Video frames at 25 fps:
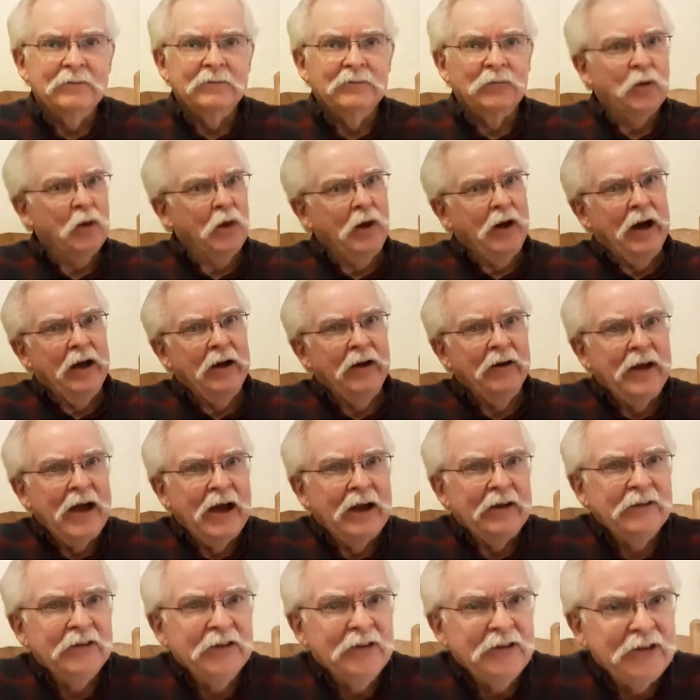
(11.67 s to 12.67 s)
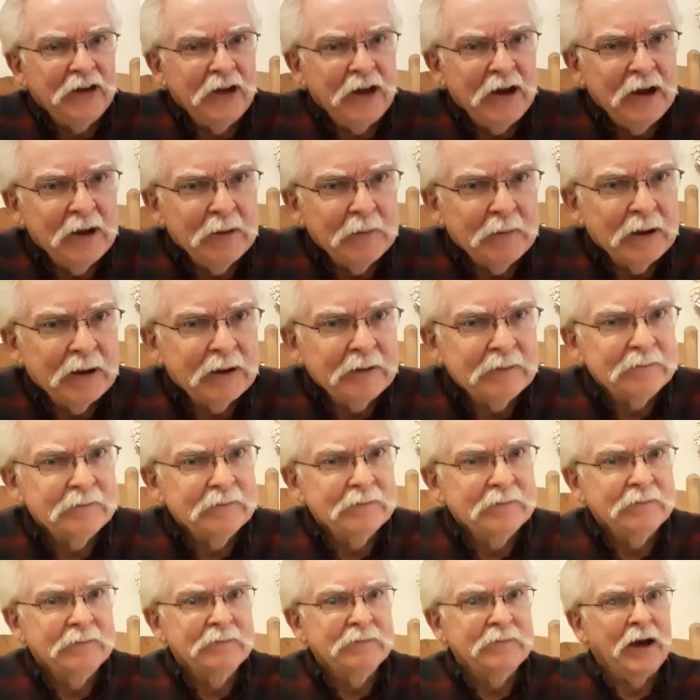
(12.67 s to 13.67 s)
Well, I don't actually see you, but
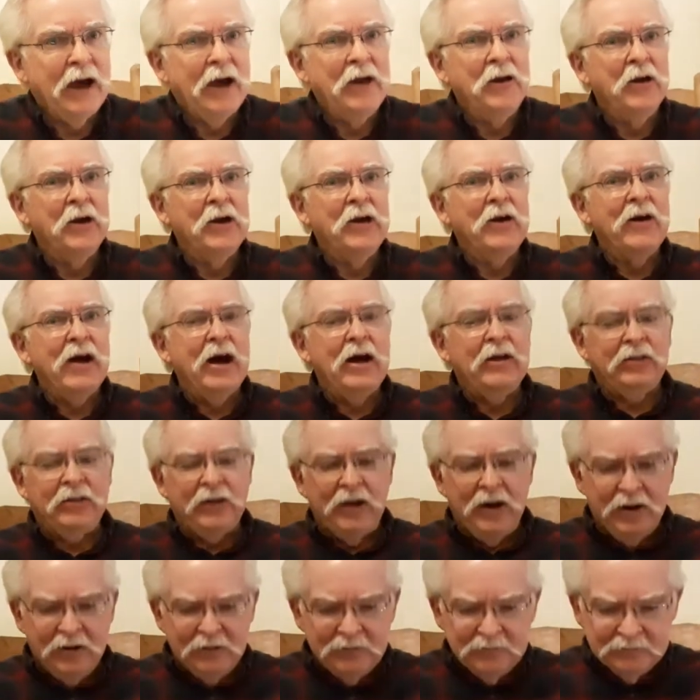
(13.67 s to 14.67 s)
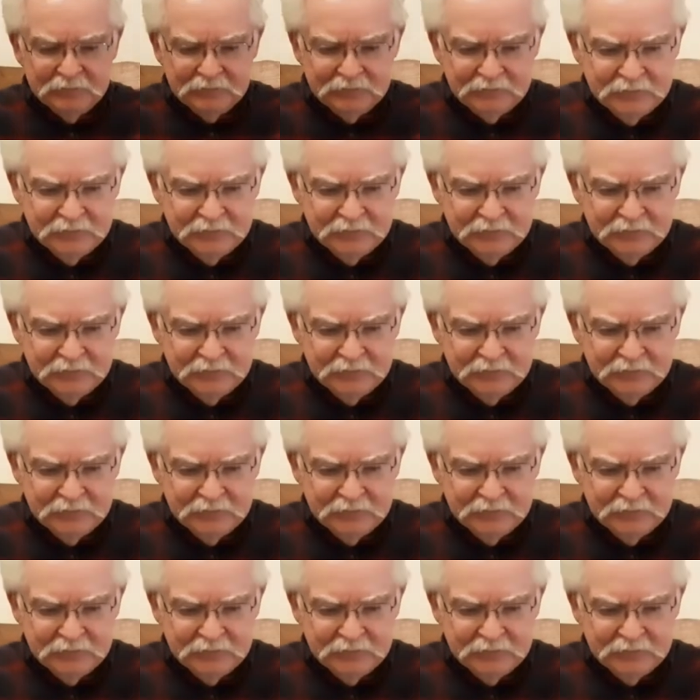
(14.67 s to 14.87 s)
I know you're out there.